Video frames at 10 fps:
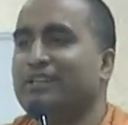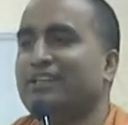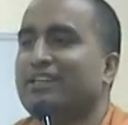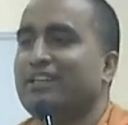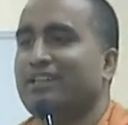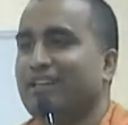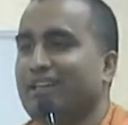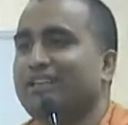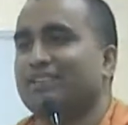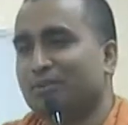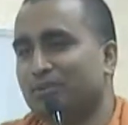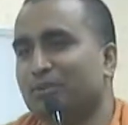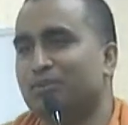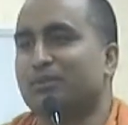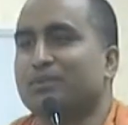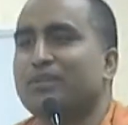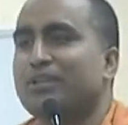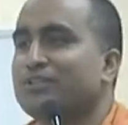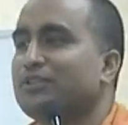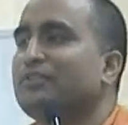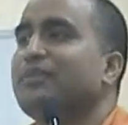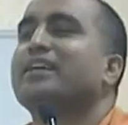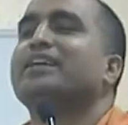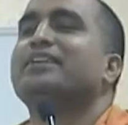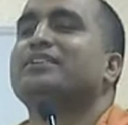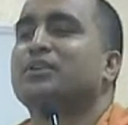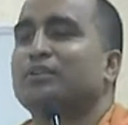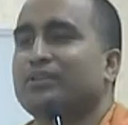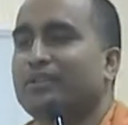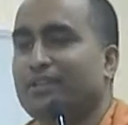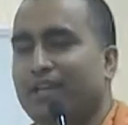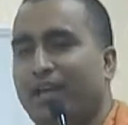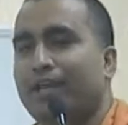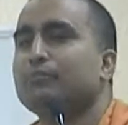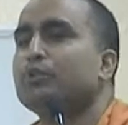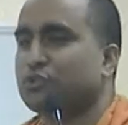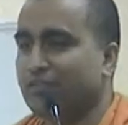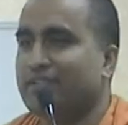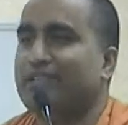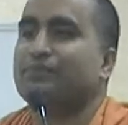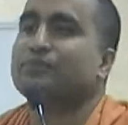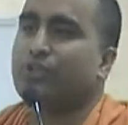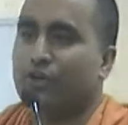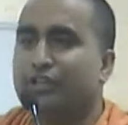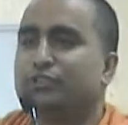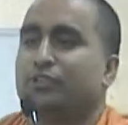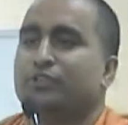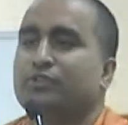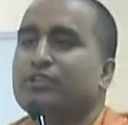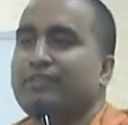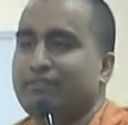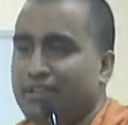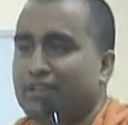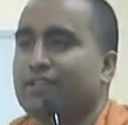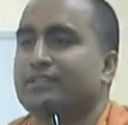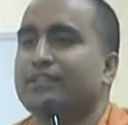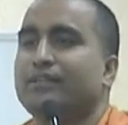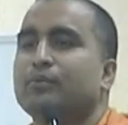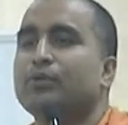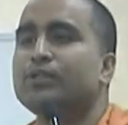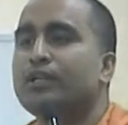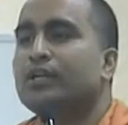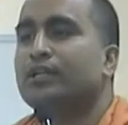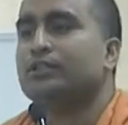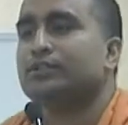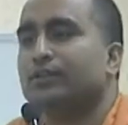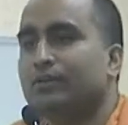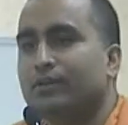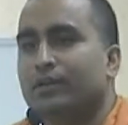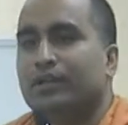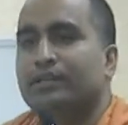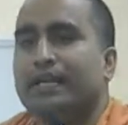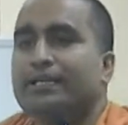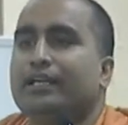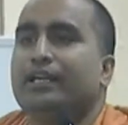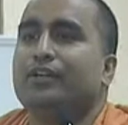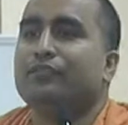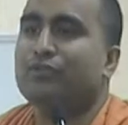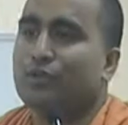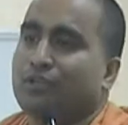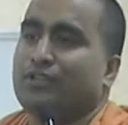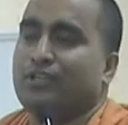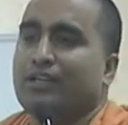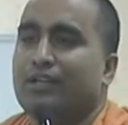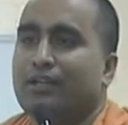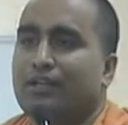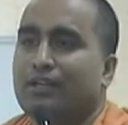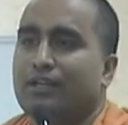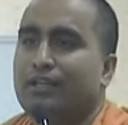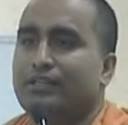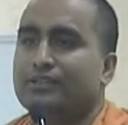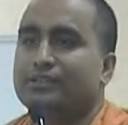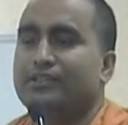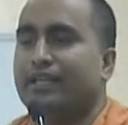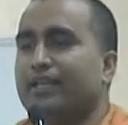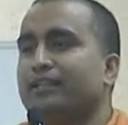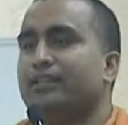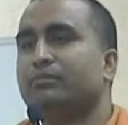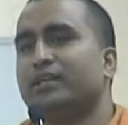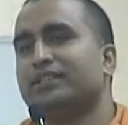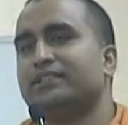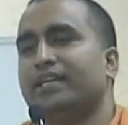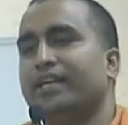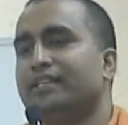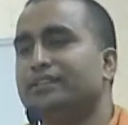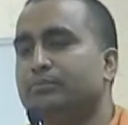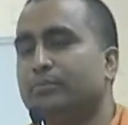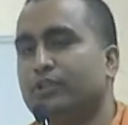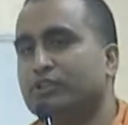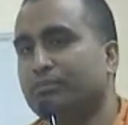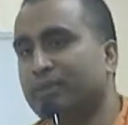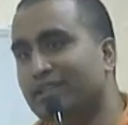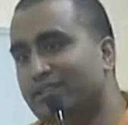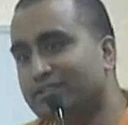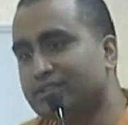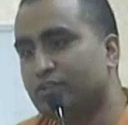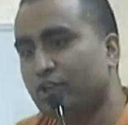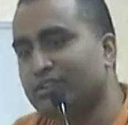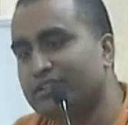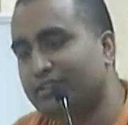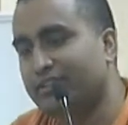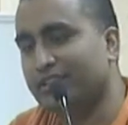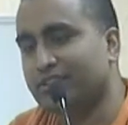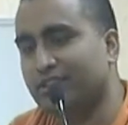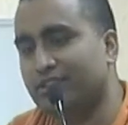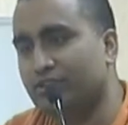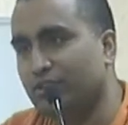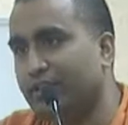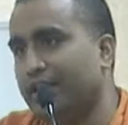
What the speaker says: to look to. So vacant look. And most of the times the audience also give the same look. So that kind of look is there in the bird's eyes, because the bird's concentration is on the egg.